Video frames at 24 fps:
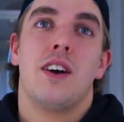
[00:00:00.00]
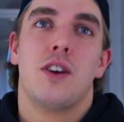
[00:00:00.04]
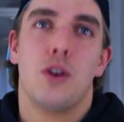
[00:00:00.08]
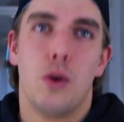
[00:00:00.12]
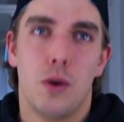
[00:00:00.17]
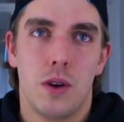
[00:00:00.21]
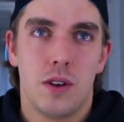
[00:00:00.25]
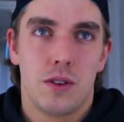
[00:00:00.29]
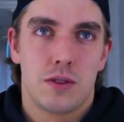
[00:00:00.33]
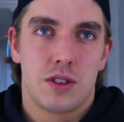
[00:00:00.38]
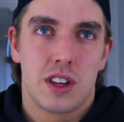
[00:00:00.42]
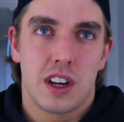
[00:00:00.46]

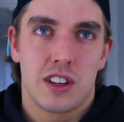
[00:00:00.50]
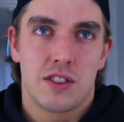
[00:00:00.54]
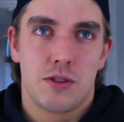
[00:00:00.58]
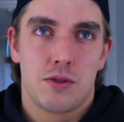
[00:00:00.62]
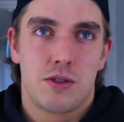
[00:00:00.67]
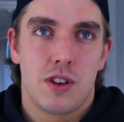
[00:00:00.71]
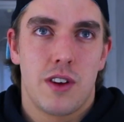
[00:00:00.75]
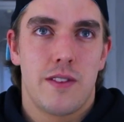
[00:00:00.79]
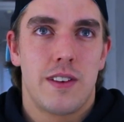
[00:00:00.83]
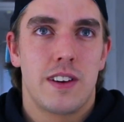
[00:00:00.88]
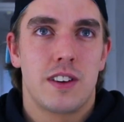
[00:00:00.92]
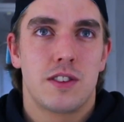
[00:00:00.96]
Cool little
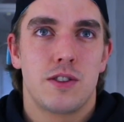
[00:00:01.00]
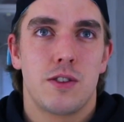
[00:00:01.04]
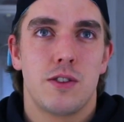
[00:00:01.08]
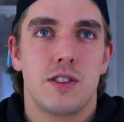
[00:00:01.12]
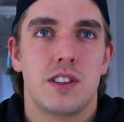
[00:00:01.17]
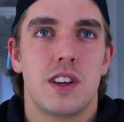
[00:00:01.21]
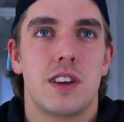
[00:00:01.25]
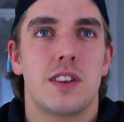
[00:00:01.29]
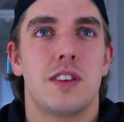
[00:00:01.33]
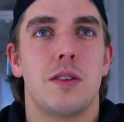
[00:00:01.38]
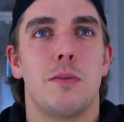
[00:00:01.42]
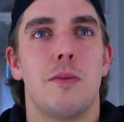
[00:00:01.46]
sexual
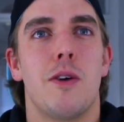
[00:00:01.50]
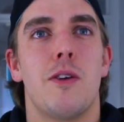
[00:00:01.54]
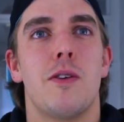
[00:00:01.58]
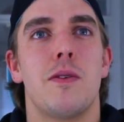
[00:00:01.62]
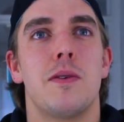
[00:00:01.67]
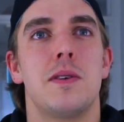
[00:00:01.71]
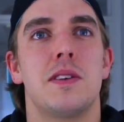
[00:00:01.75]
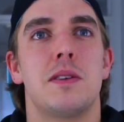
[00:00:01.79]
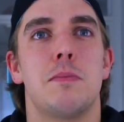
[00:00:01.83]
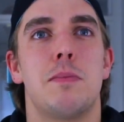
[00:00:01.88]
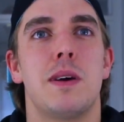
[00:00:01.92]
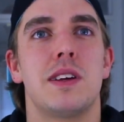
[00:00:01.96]
Tyrannosaurus says,
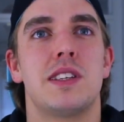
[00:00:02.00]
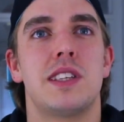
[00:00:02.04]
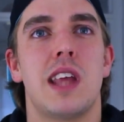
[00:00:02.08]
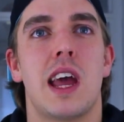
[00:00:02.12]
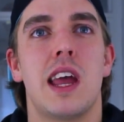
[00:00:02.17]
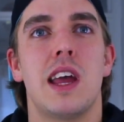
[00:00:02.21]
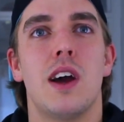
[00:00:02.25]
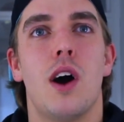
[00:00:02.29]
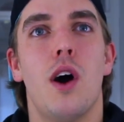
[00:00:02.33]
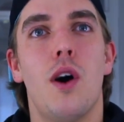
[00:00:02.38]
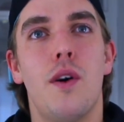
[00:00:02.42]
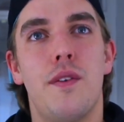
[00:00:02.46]
tomorrow is the best
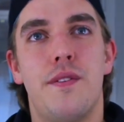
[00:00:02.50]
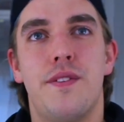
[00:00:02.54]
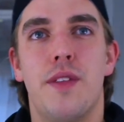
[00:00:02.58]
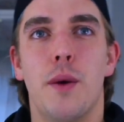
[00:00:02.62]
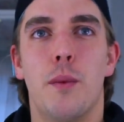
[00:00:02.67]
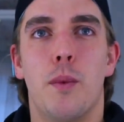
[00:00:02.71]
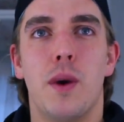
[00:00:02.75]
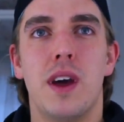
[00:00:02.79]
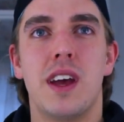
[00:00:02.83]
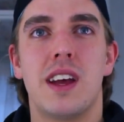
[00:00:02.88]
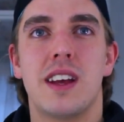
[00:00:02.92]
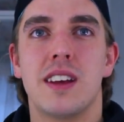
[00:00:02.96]
day of
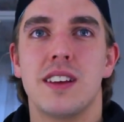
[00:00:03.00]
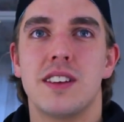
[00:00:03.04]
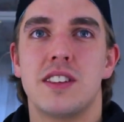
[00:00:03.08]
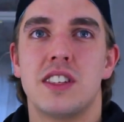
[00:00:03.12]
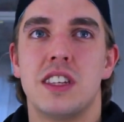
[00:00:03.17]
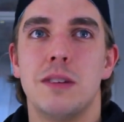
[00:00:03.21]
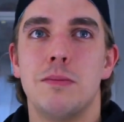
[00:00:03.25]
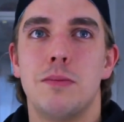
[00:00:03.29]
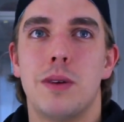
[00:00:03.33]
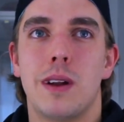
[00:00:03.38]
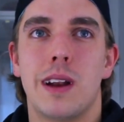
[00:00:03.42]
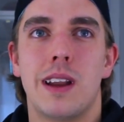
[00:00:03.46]
the week.
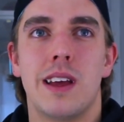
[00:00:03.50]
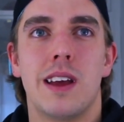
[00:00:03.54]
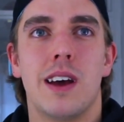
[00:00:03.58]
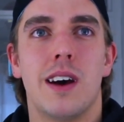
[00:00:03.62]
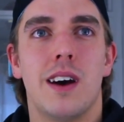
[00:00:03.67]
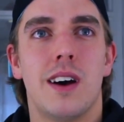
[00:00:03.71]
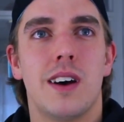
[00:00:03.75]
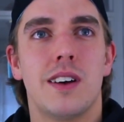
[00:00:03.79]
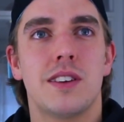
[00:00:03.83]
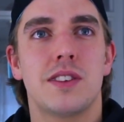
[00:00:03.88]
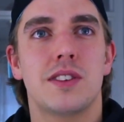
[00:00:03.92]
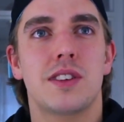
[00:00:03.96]
Simply
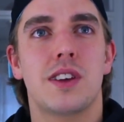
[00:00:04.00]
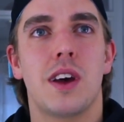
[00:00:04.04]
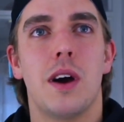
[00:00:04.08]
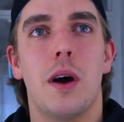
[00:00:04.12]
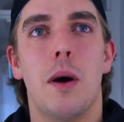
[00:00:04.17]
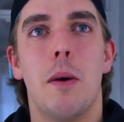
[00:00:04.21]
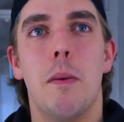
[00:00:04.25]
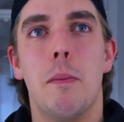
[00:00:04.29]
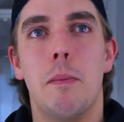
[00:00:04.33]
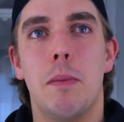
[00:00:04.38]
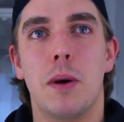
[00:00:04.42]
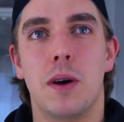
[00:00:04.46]
ask,
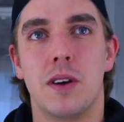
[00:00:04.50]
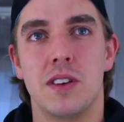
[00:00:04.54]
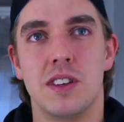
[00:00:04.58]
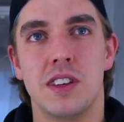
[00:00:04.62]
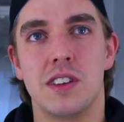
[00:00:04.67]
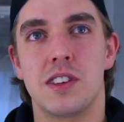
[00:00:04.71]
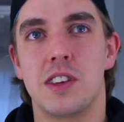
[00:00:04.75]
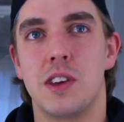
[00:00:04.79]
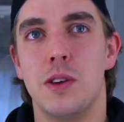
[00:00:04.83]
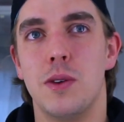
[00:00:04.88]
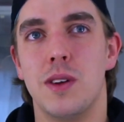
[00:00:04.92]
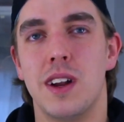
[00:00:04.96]

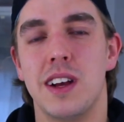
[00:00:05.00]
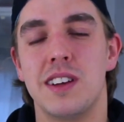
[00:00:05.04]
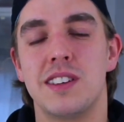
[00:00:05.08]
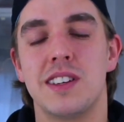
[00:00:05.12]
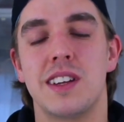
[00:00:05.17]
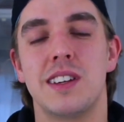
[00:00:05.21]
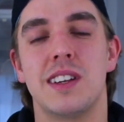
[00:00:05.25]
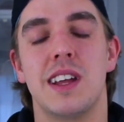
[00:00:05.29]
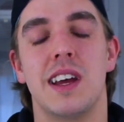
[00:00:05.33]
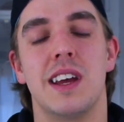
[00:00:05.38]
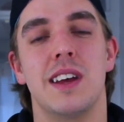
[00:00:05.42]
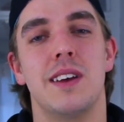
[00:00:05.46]
because it's Q&A
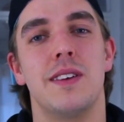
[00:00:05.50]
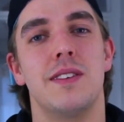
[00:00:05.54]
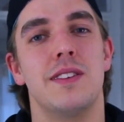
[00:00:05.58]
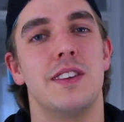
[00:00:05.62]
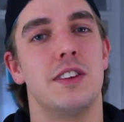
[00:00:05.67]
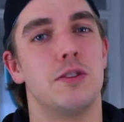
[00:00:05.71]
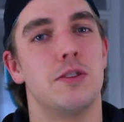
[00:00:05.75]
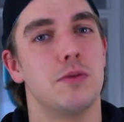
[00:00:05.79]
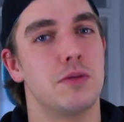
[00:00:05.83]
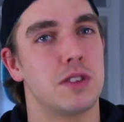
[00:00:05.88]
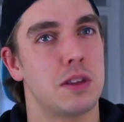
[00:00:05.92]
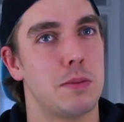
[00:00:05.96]
Sunday.
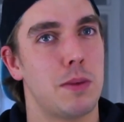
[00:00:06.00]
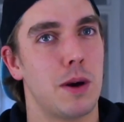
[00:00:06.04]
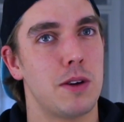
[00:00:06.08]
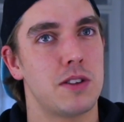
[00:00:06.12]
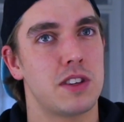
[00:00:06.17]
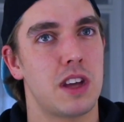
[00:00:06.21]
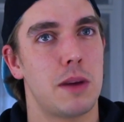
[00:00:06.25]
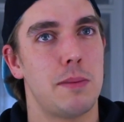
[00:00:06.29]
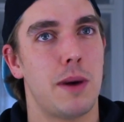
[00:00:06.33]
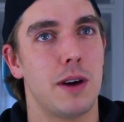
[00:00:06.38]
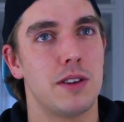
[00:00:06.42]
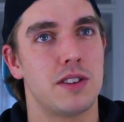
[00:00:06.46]
This was the
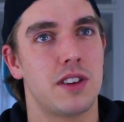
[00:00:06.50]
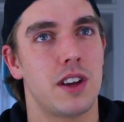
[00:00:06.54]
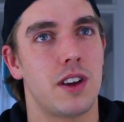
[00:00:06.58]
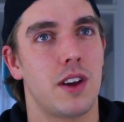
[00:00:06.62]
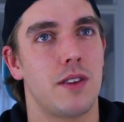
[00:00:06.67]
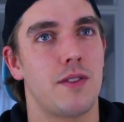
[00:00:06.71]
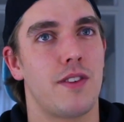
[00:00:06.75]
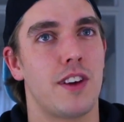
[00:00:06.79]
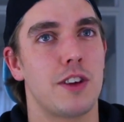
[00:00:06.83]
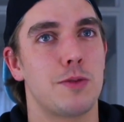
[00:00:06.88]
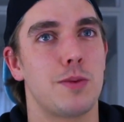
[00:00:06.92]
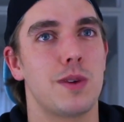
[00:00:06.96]
post I posted
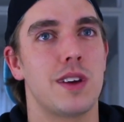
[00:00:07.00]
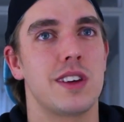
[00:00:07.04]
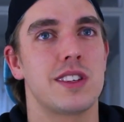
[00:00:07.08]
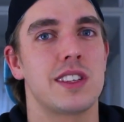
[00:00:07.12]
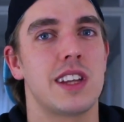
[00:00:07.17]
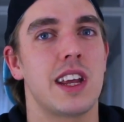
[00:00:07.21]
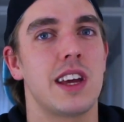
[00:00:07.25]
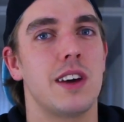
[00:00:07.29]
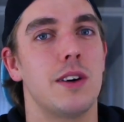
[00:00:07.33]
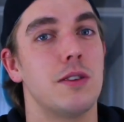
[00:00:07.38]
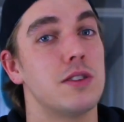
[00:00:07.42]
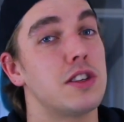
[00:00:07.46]
on Facebook
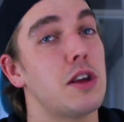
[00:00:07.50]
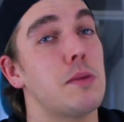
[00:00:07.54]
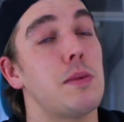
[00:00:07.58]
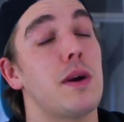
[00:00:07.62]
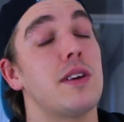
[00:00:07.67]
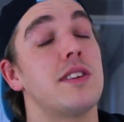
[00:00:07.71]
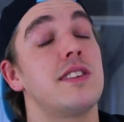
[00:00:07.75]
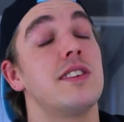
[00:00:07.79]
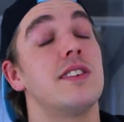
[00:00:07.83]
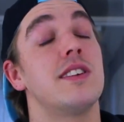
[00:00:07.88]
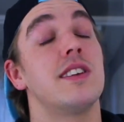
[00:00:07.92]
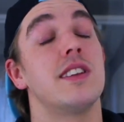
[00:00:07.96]
yesterday. I also
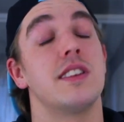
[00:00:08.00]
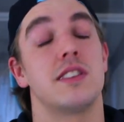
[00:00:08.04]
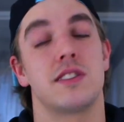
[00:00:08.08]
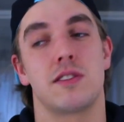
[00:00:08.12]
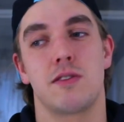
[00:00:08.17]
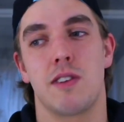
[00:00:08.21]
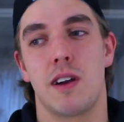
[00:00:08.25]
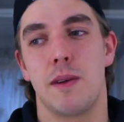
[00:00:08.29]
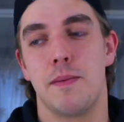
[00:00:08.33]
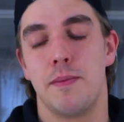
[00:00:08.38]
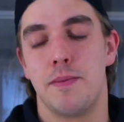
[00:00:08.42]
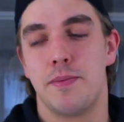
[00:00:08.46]
posted it on
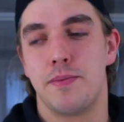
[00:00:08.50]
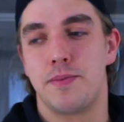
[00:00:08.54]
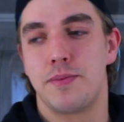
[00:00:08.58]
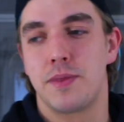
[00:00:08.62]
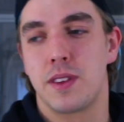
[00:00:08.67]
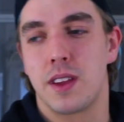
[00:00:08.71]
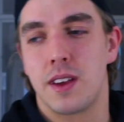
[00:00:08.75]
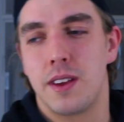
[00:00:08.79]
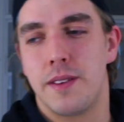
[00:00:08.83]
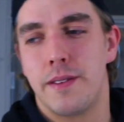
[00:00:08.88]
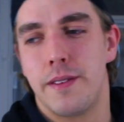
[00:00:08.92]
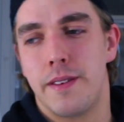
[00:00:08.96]
Instagram.
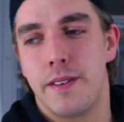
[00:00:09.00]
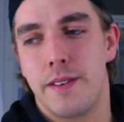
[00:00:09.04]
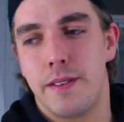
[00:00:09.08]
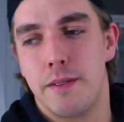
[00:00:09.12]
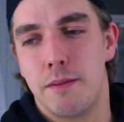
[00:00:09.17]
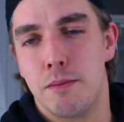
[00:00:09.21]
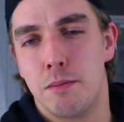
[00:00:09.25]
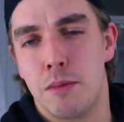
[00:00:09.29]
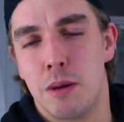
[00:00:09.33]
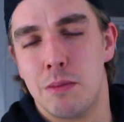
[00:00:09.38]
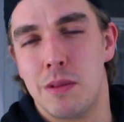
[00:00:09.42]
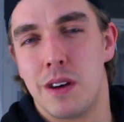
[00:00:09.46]

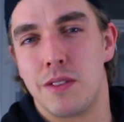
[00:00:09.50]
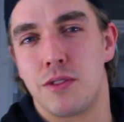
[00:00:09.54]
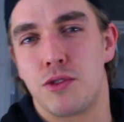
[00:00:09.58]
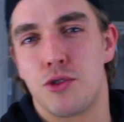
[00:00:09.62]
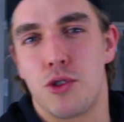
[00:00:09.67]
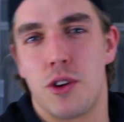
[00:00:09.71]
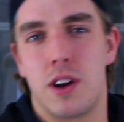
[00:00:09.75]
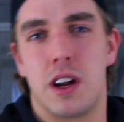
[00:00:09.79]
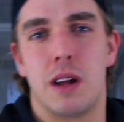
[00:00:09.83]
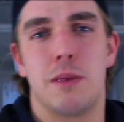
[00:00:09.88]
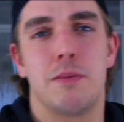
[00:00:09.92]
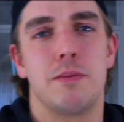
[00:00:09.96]
My mouth's
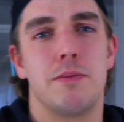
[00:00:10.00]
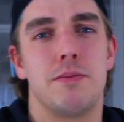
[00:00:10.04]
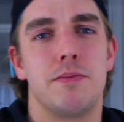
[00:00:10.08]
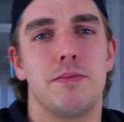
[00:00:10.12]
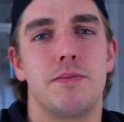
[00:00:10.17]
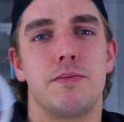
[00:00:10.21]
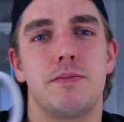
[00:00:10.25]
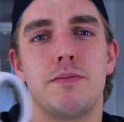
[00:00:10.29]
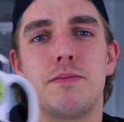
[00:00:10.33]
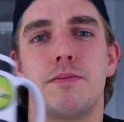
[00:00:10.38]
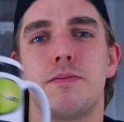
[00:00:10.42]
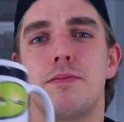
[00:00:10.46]
drying up.
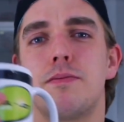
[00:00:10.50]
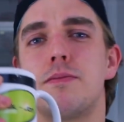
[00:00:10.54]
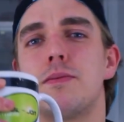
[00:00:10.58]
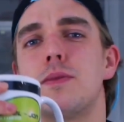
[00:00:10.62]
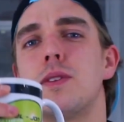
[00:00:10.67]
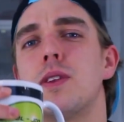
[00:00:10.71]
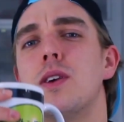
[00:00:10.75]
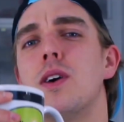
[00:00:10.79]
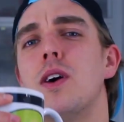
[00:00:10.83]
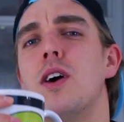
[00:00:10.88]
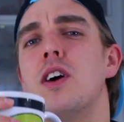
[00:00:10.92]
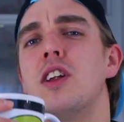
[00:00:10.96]

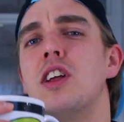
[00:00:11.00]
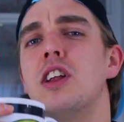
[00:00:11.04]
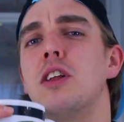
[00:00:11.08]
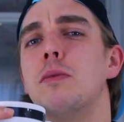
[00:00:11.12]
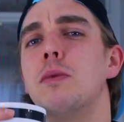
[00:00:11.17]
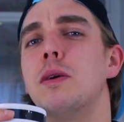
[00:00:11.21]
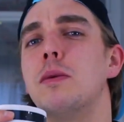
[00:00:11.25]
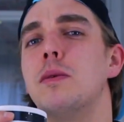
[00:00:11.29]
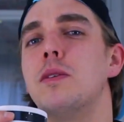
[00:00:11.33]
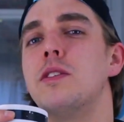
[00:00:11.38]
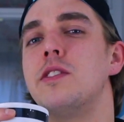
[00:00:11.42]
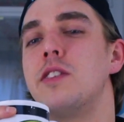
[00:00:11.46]
I need a
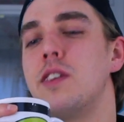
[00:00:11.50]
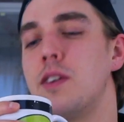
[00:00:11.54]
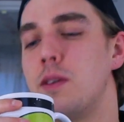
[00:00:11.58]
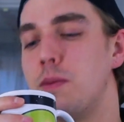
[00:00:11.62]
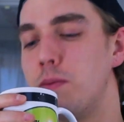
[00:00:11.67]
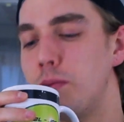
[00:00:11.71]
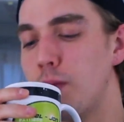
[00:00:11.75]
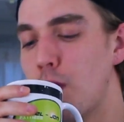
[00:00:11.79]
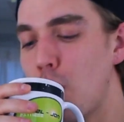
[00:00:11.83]
BBC.